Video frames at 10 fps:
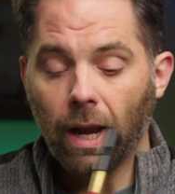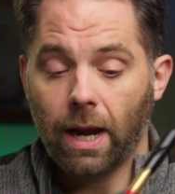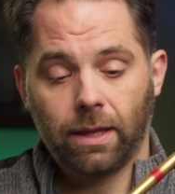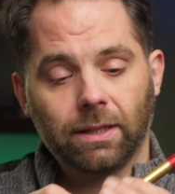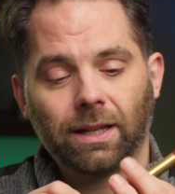
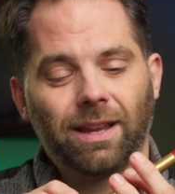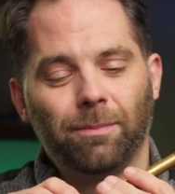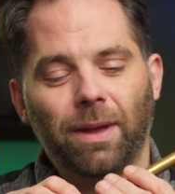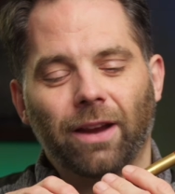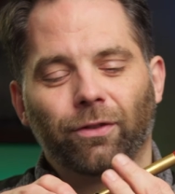And then as I
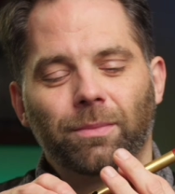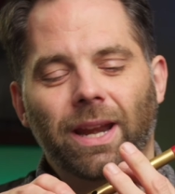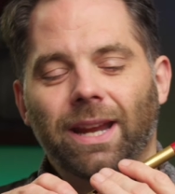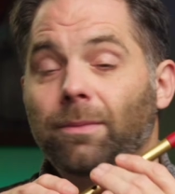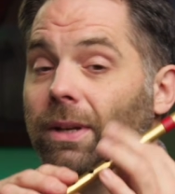come back from
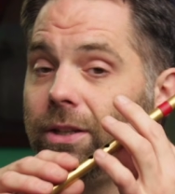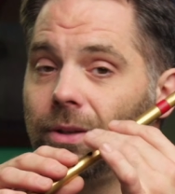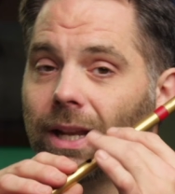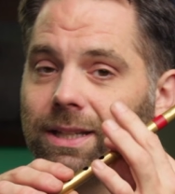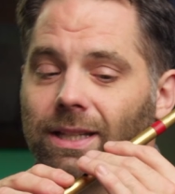that A to B,
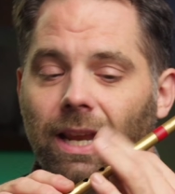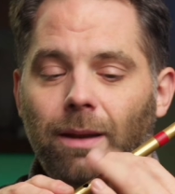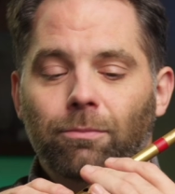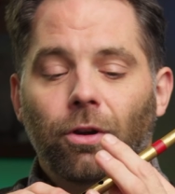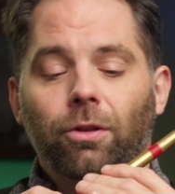doing that
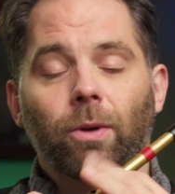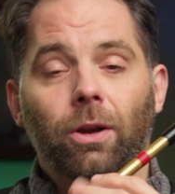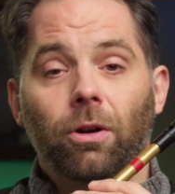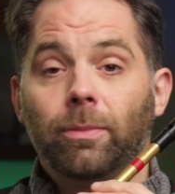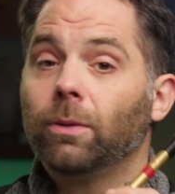same
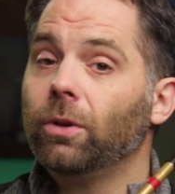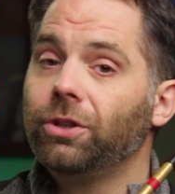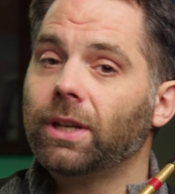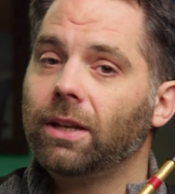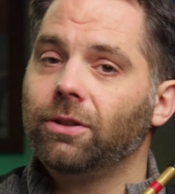earthquake ornament,
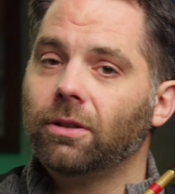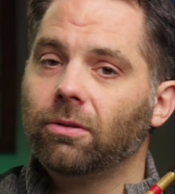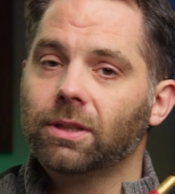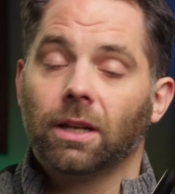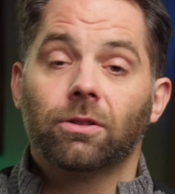which, as you
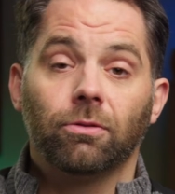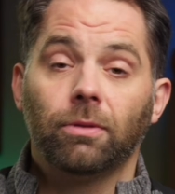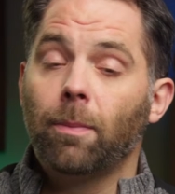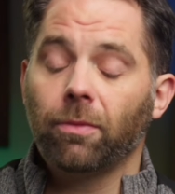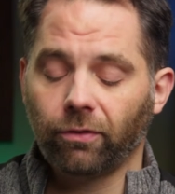noticed, I
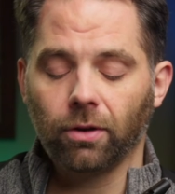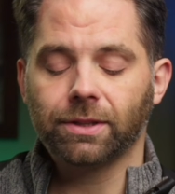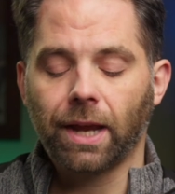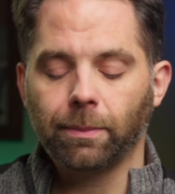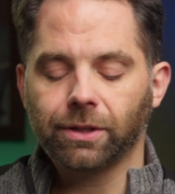screwed up the first
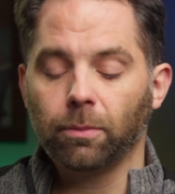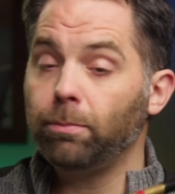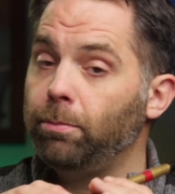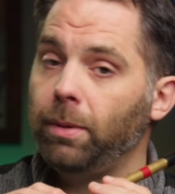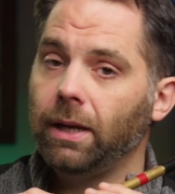time. So
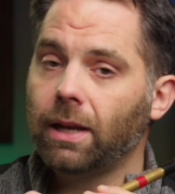be